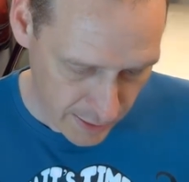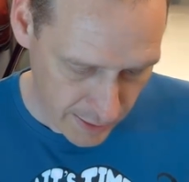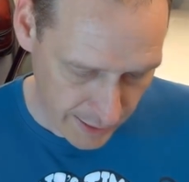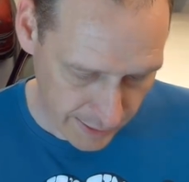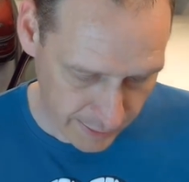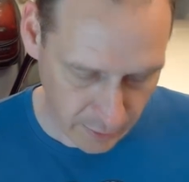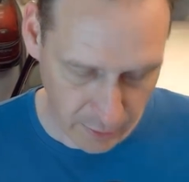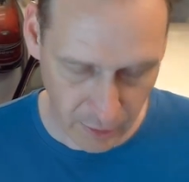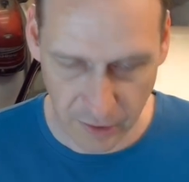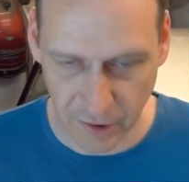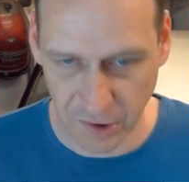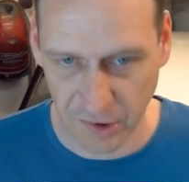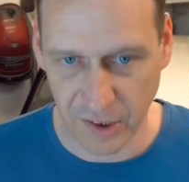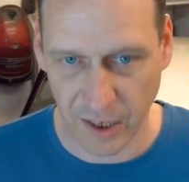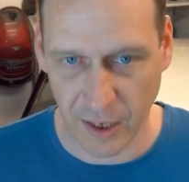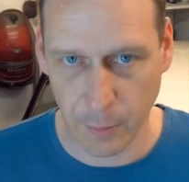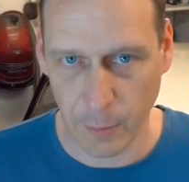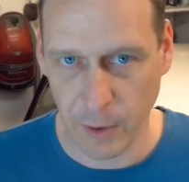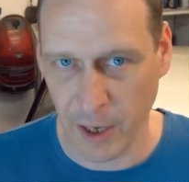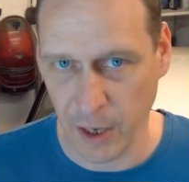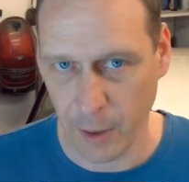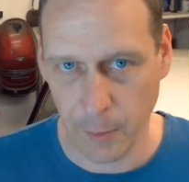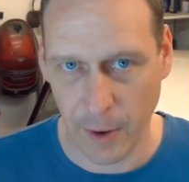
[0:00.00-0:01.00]
and like I say,
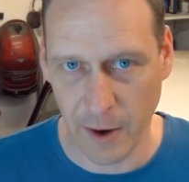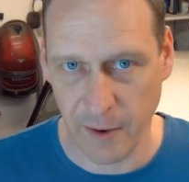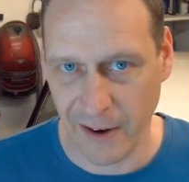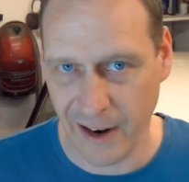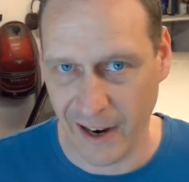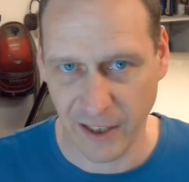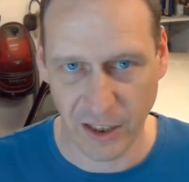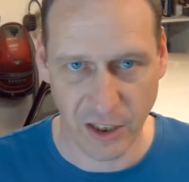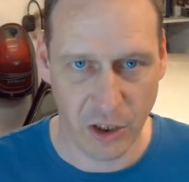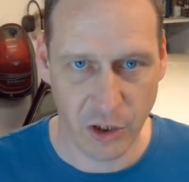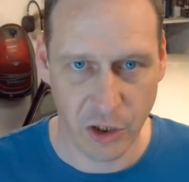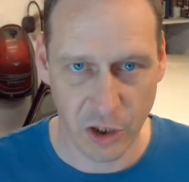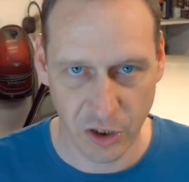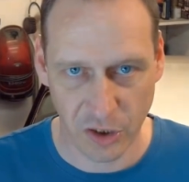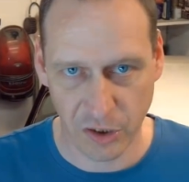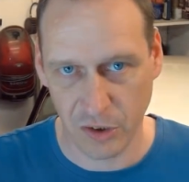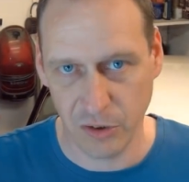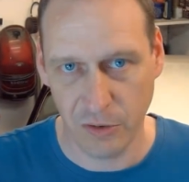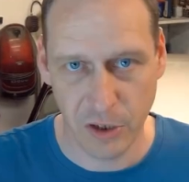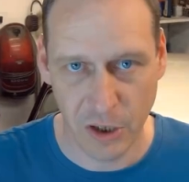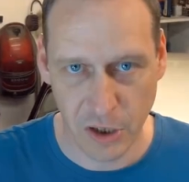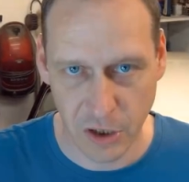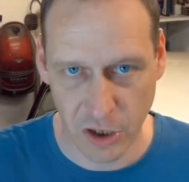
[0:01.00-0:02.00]
when they wear out you
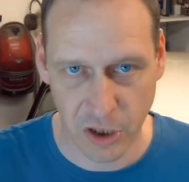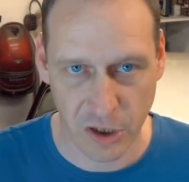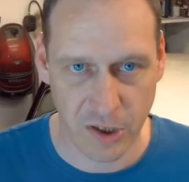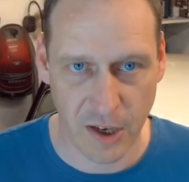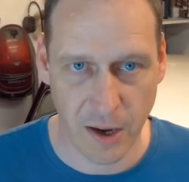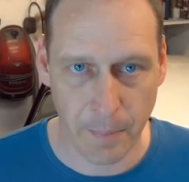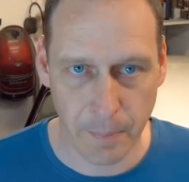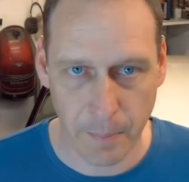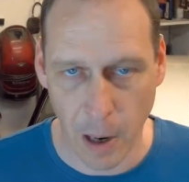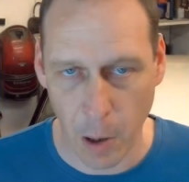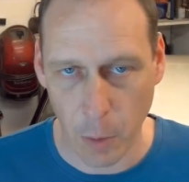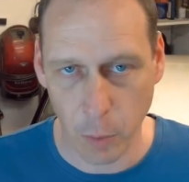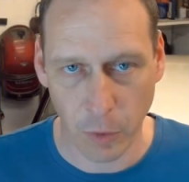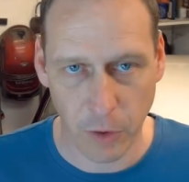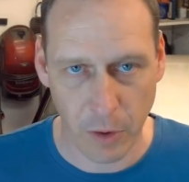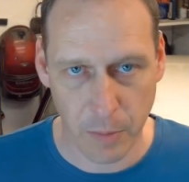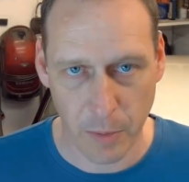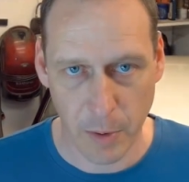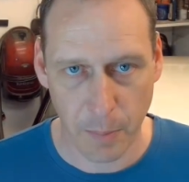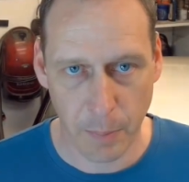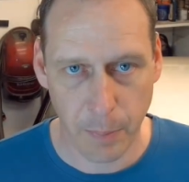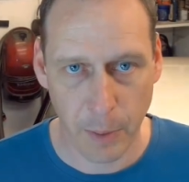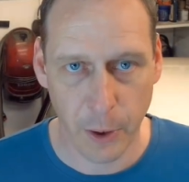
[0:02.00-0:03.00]
just unbolt
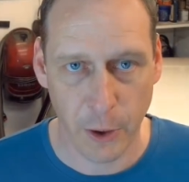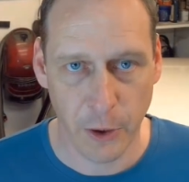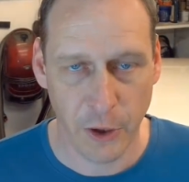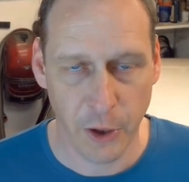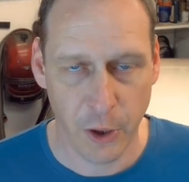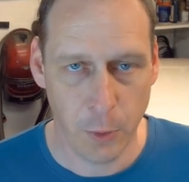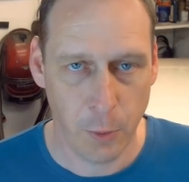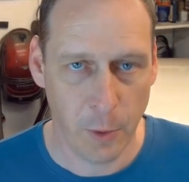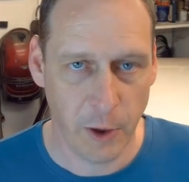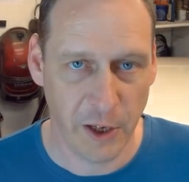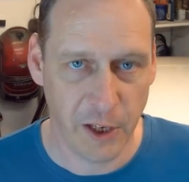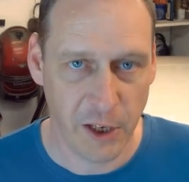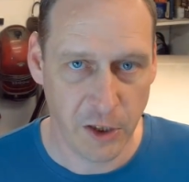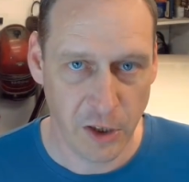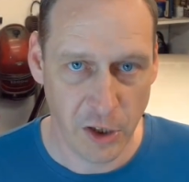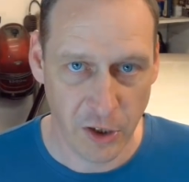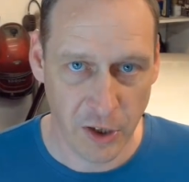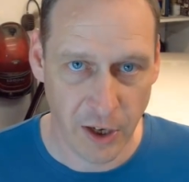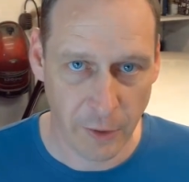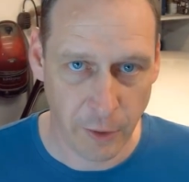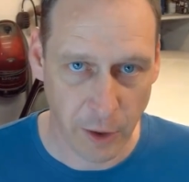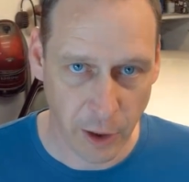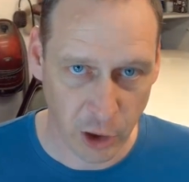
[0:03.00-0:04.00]
them and put a new one in. You
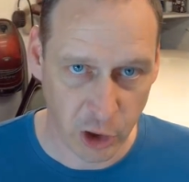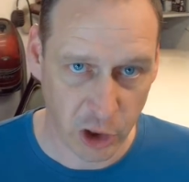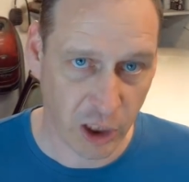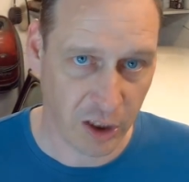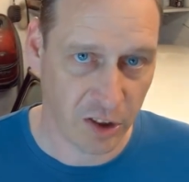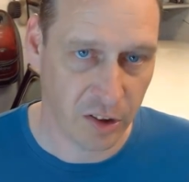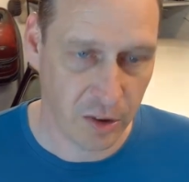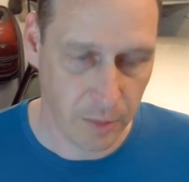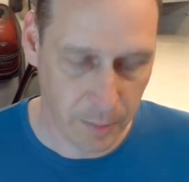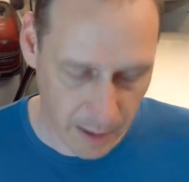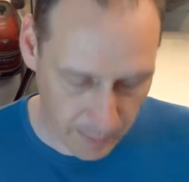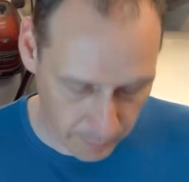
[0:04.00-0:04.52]
don't adjust them